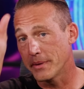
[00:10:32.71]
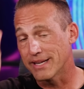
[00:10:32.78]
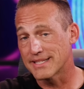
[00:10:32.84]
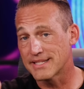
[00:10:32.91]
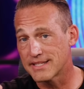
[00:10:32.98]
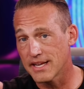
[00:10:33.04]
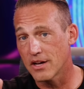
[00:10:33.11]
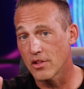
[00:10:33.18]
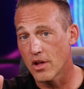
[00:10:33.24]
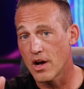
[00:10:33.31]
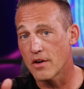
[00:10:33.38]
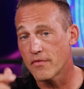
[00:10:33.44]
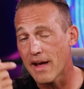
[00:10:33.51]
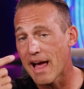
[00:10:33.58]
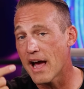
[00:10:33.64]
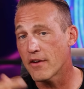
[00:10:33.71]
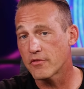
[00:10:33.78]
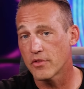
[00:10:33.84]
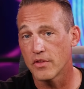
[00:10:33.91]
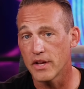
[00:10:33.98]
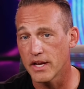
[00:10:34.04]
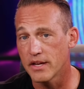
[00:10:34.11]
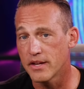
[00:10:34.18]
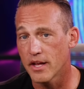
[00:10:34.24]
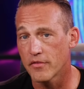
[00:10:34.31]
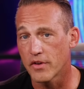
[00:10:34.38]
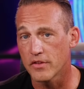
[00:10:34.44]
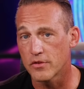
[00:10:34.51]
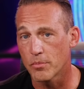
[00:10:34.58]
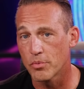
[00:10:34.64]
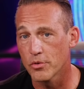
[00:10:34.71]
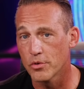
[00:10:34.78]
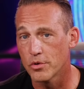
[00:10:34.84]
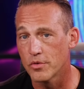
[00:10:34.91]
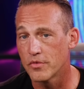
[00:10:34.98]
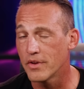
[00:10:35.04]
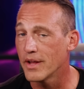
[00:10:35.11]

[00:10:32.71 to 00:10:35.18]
be a sell-off after the E T F gets approved,